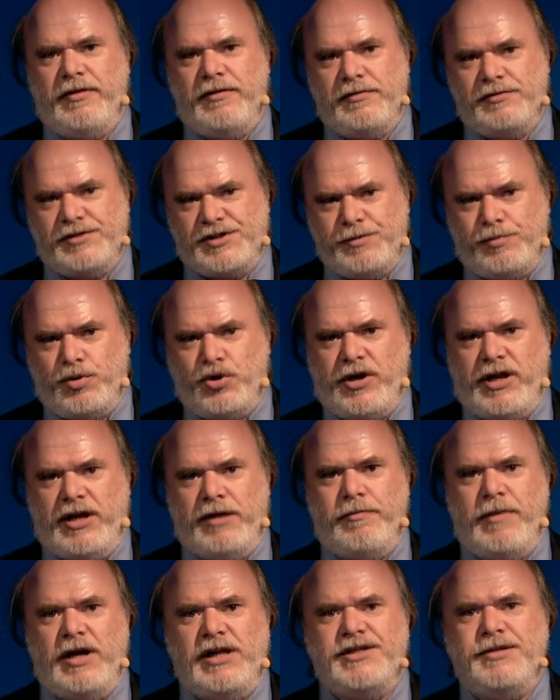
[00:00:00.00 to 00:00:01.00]
supporting
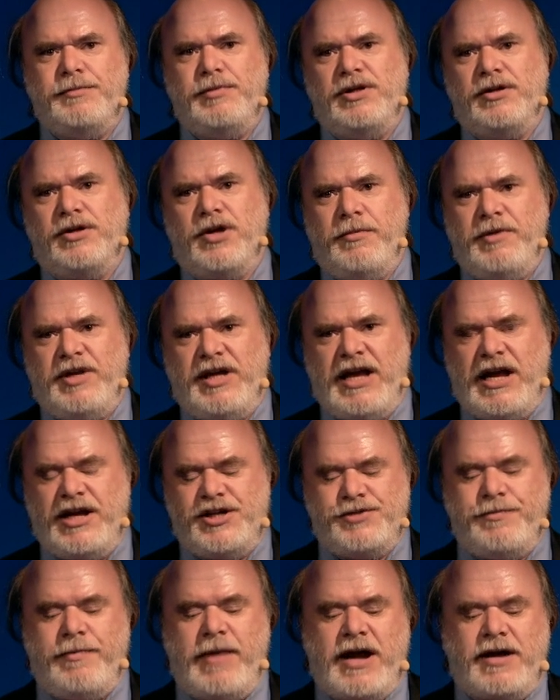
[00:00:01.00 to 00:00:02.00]
multiple
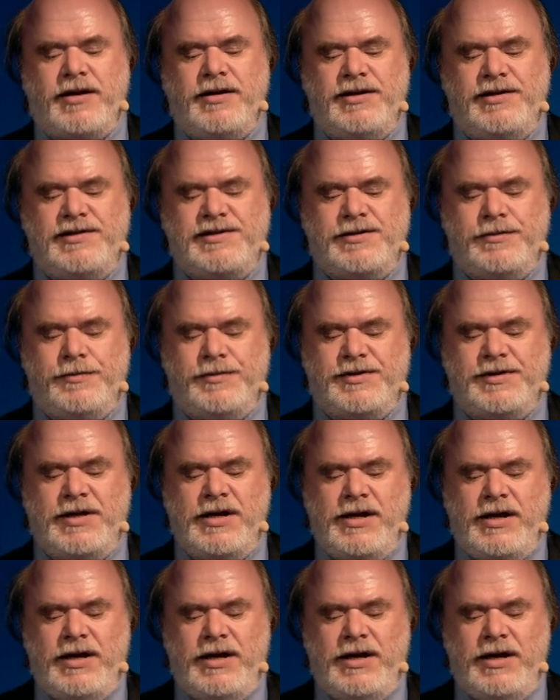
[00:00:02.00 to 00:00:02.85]
communication mechanisms.